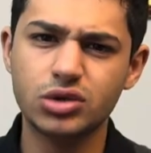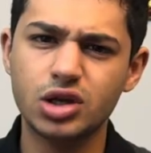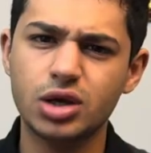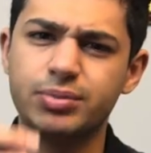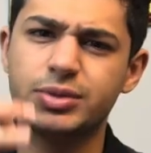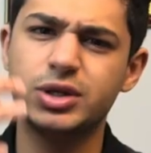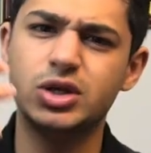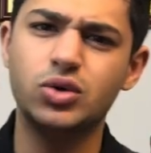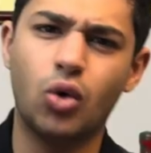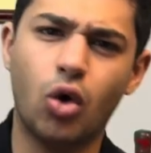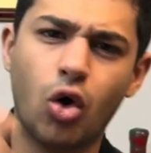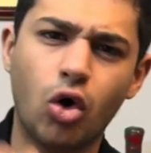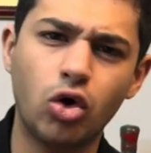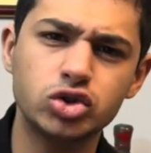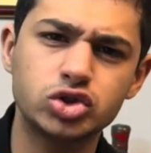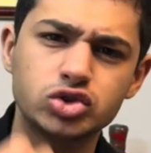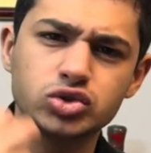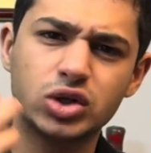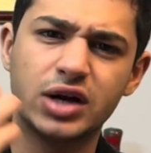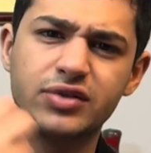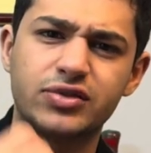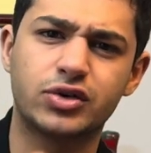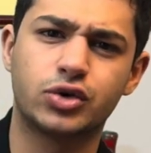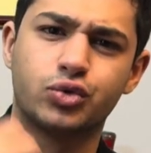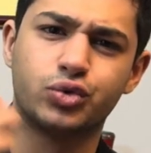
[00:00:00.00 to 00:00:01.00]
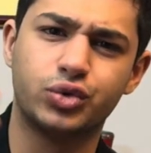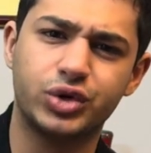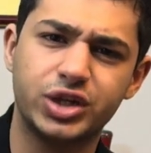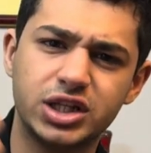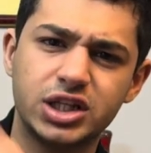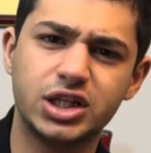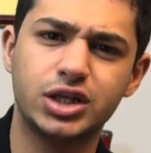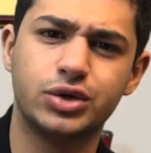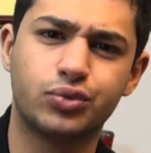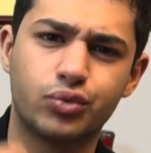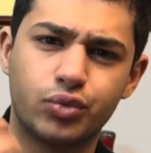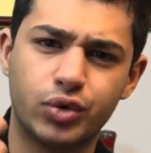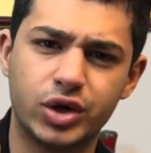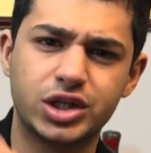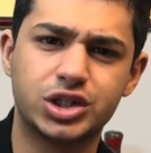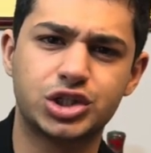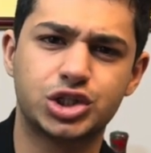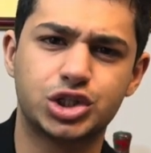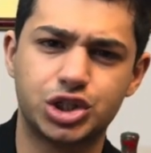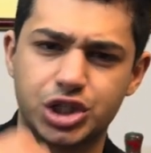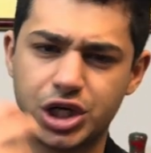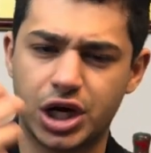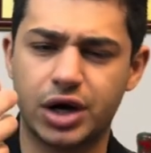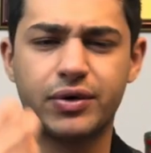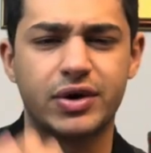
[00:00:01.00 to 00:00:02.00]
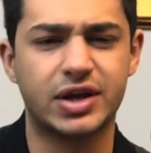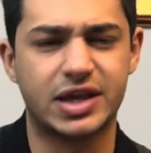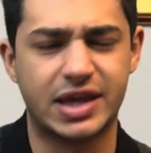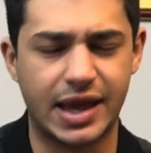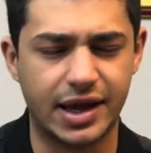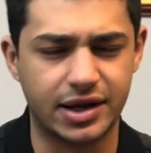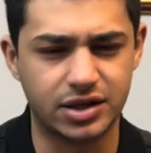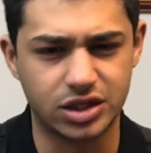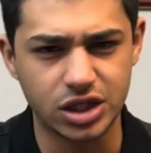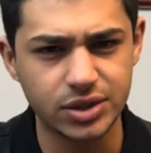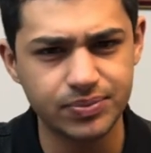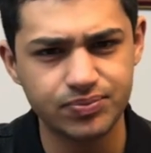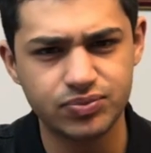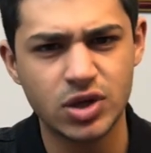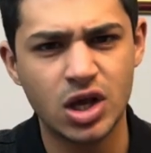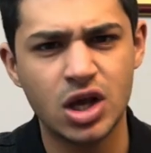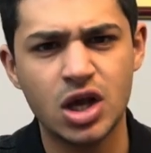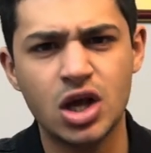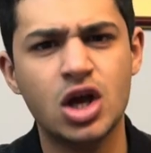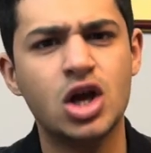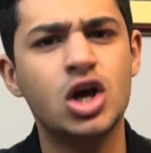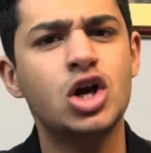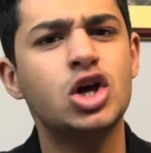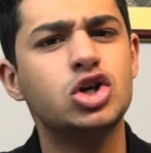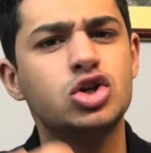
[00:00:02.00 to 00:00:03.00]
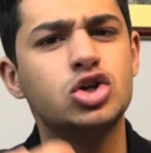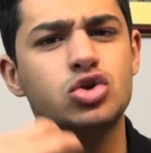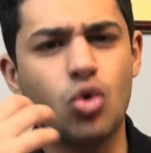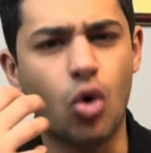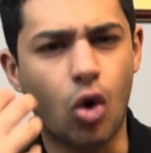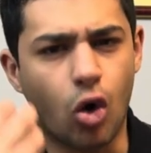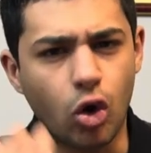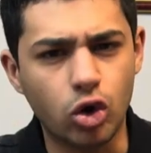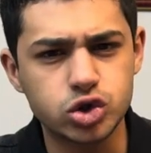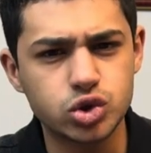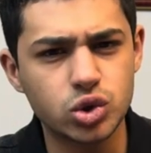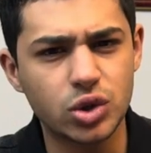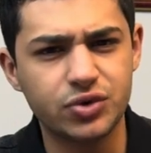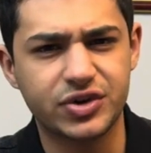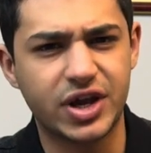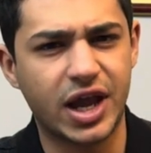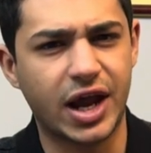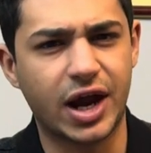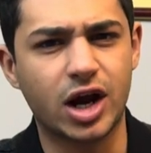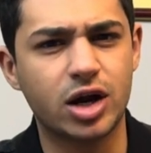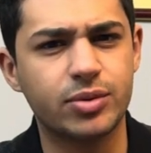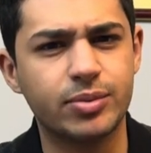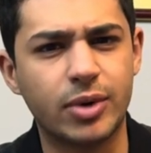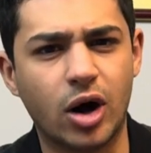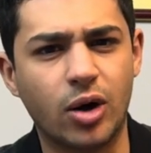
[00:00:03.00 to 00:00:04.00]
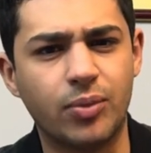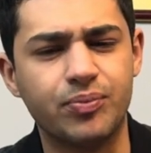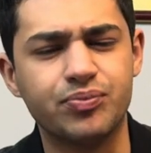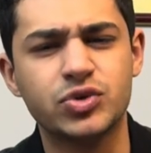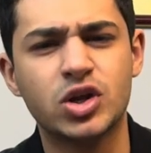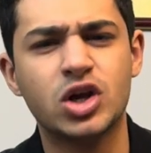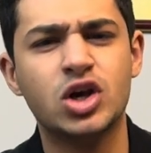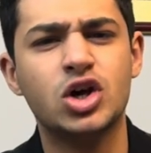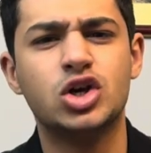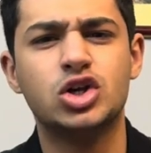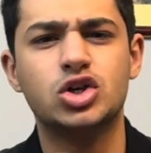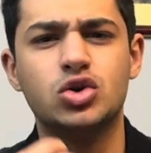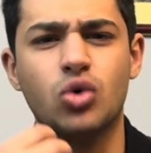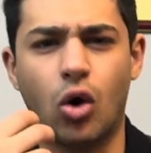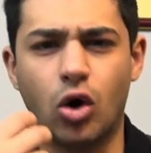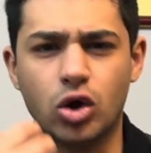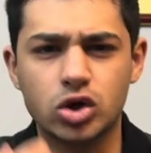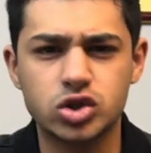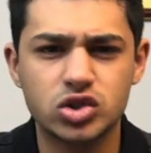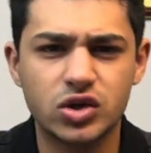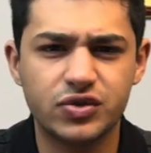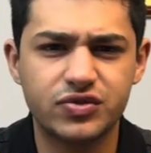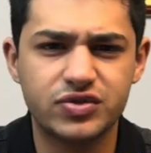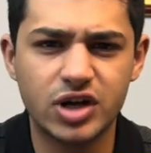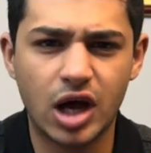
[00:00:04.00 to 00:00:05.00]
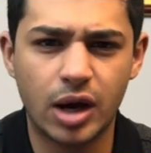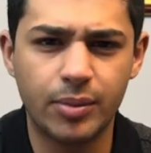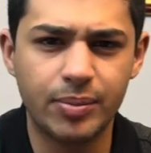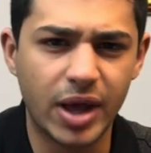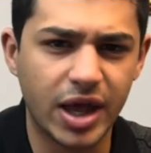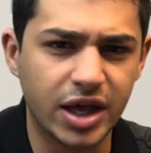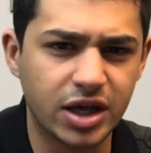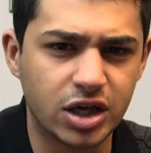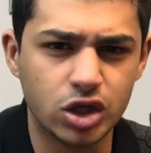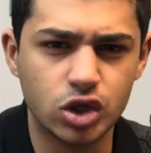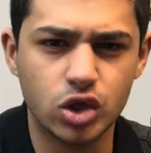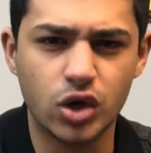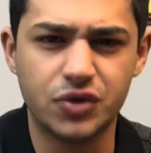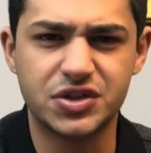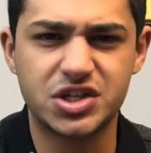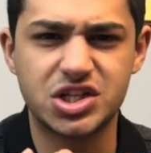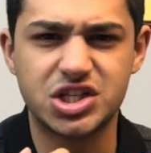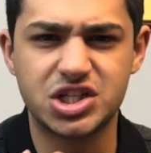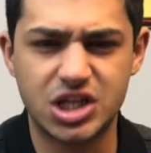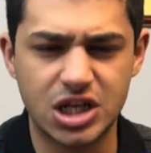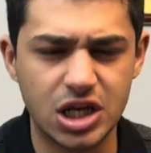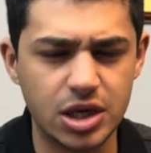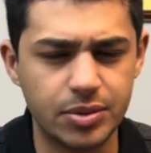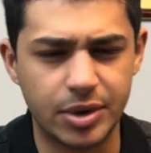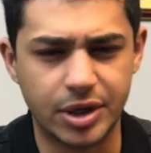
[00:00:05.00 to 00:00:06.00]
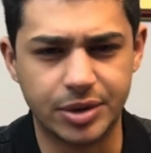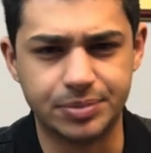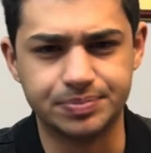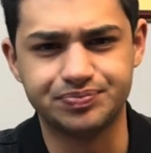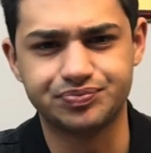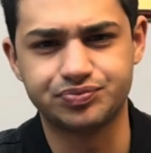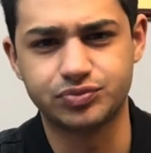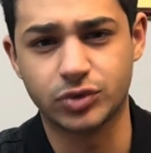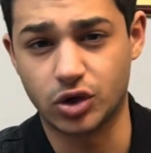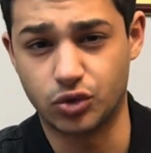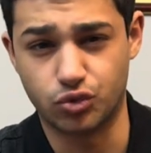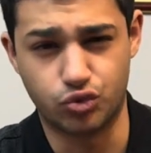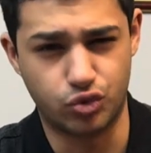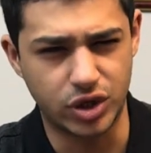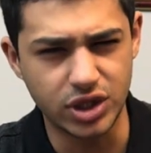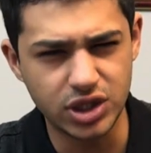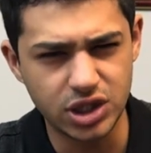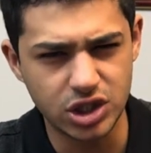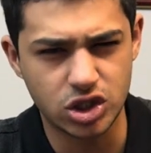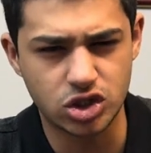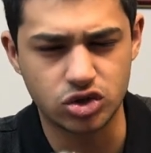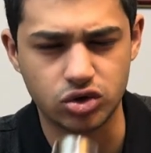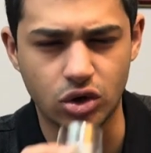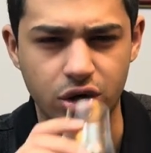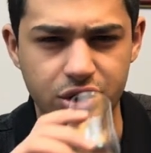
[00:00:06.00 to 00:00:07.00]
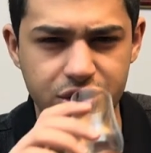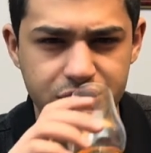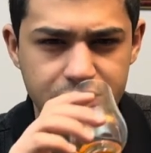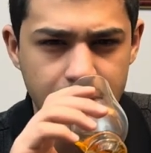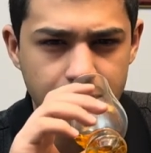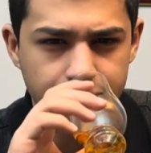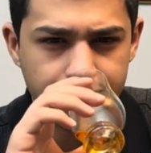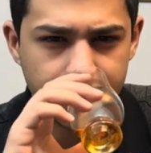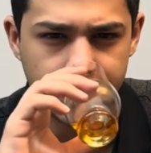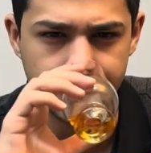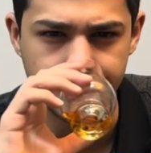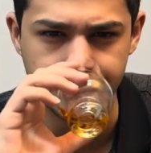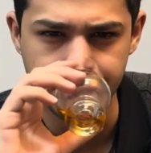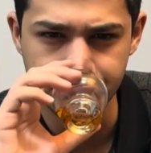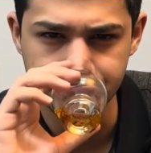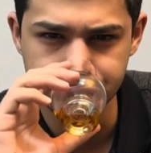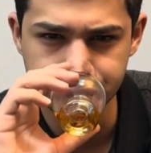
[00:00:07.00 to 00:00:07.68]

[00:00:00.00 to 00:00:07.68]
But you also have a really rich cherry candy. You also have caramel. You also have nutmeg. You have cinnamon. Really strong cinnamon.